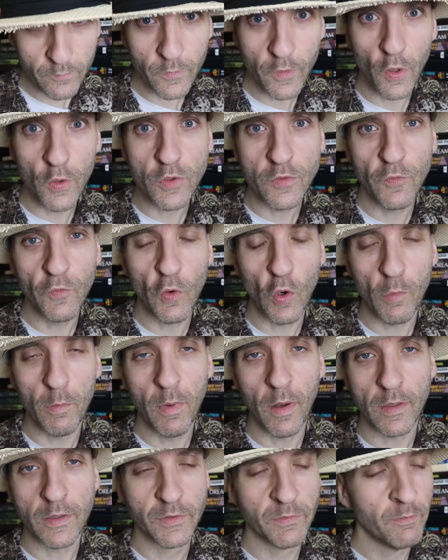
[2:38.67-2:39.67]
those four
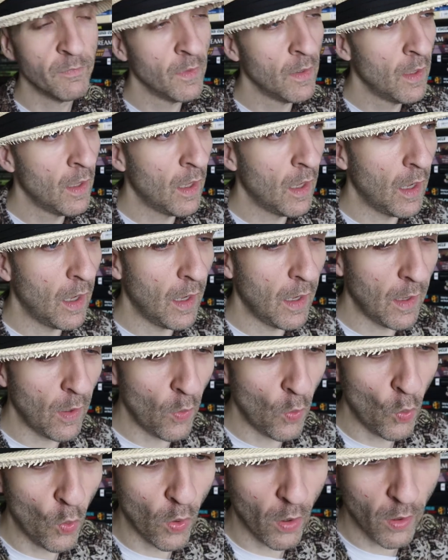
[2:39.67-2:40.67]
books, uh,
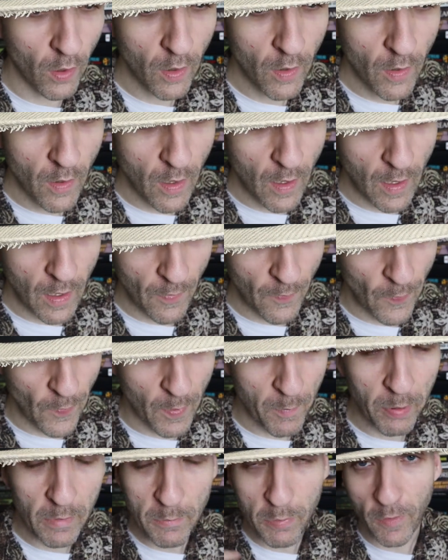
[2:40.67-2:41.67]
or uh,
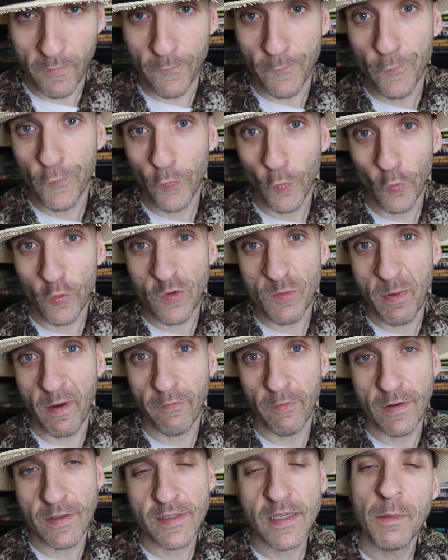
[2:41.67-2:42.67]
The Complete Book of Swords by
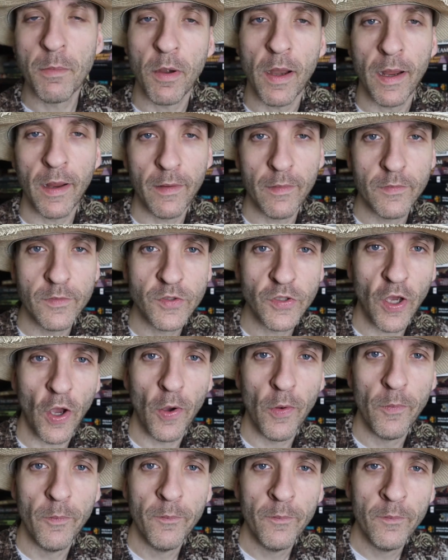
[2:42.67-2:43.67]
Fred Saberhagen.
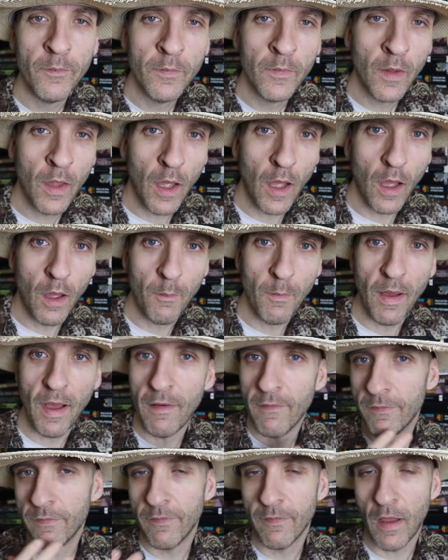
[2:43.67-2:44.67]
So um,
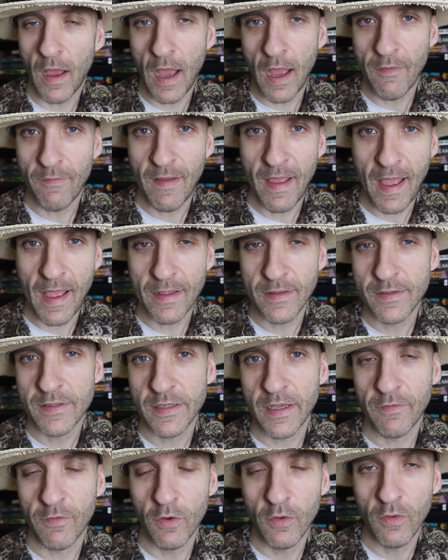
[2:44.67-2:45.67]
I've I've had
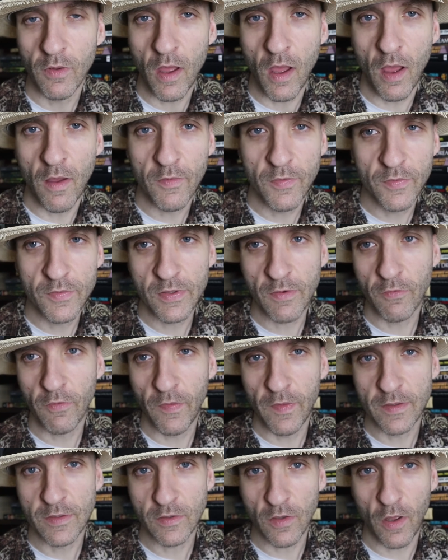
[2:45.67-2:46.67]
several uh, several
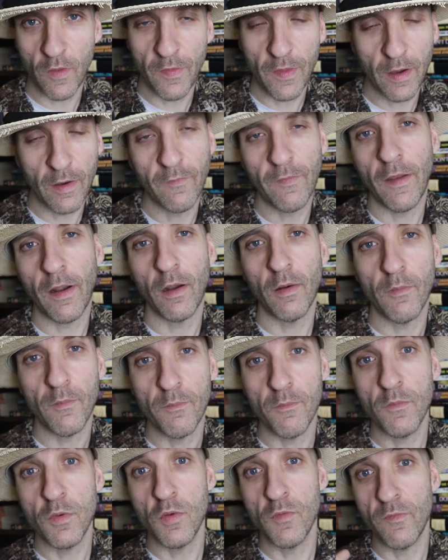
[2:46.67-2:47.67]
things on there that are
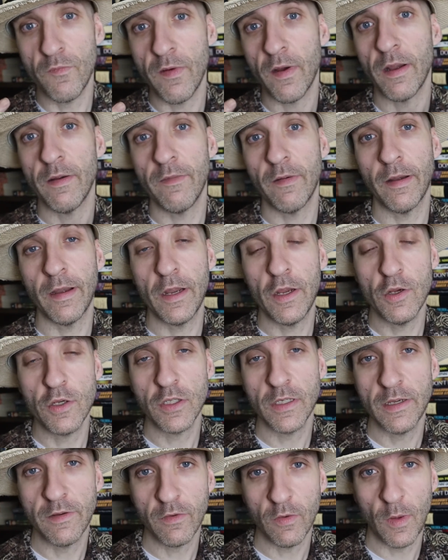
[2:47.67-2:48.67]
very very
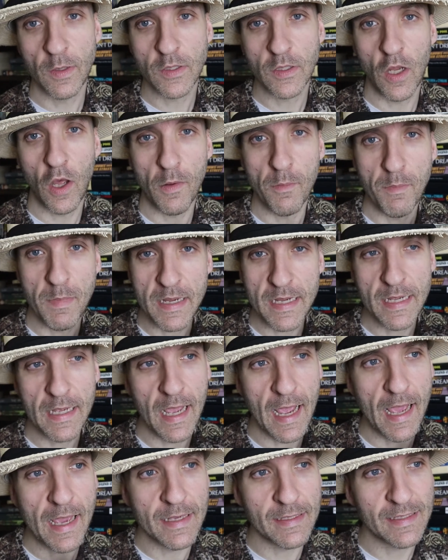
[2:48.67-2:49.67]
hugely influential on me
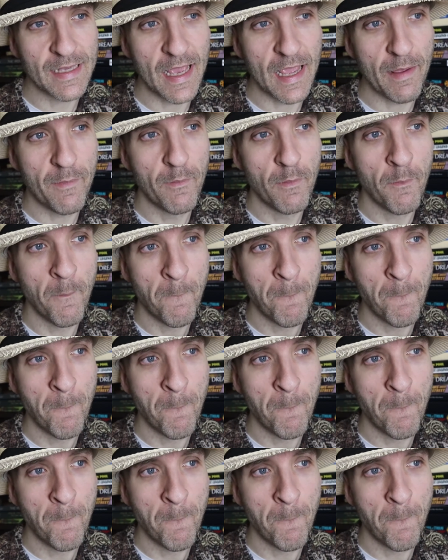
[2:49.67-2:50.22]
as a